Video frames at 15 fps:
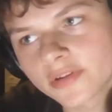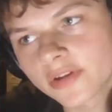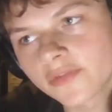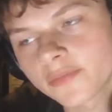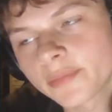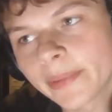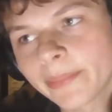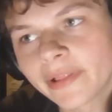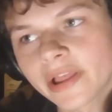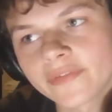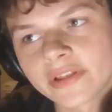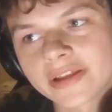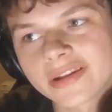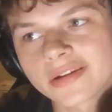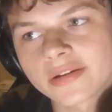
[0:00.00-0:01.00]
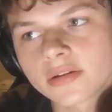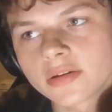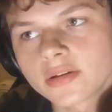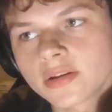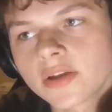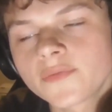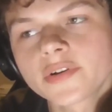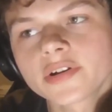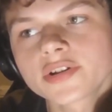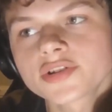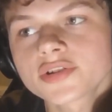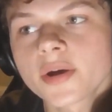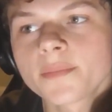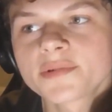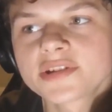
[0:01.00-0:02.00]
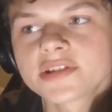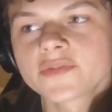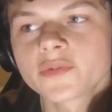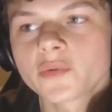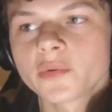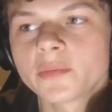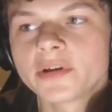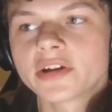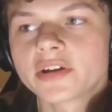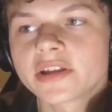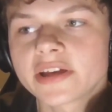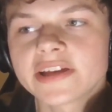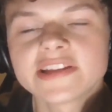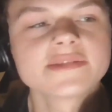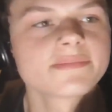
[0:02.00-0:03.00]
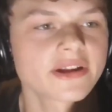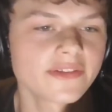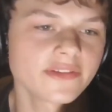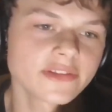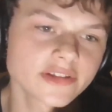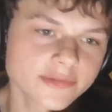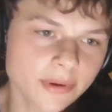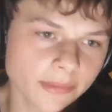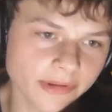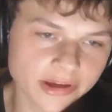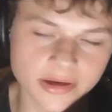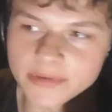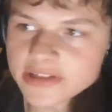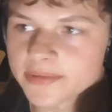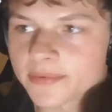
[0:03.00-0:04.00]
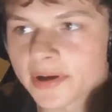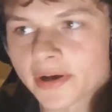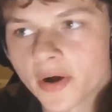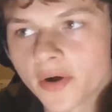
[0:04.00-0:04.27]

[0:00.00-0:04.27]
different people have like different descriptions of what womanhood is, but I think there's probably going to be some kind of